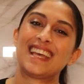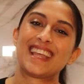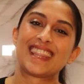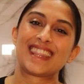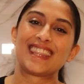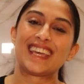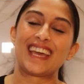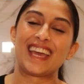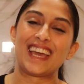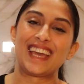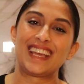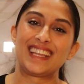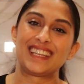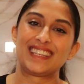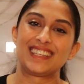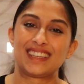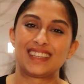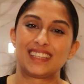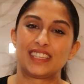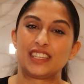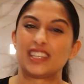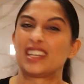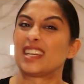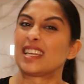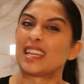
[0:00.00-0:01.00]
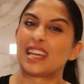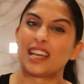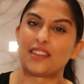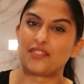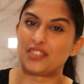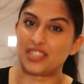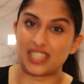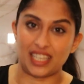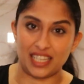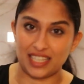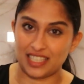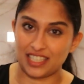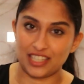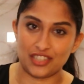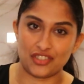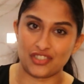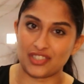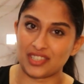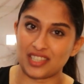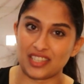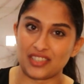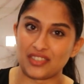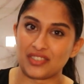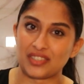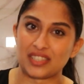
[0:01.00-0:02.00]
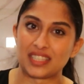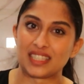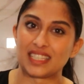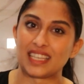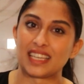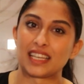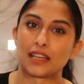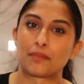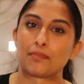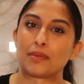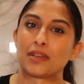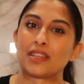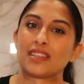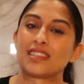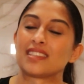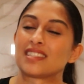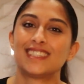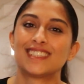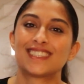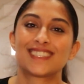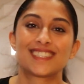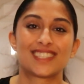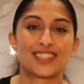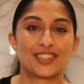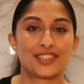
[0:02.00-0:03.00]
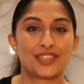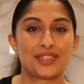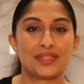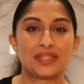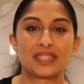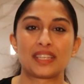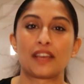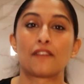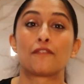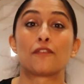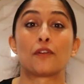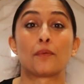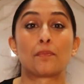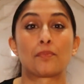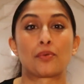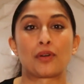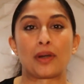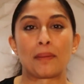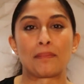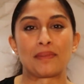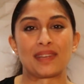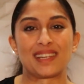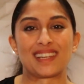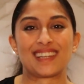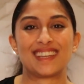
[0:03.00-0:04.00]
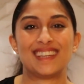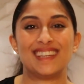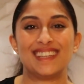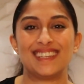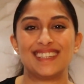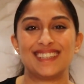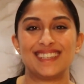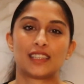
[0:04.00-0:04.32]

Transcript: then you're gonna have dirty dishes in your sink, but still use it for prepping.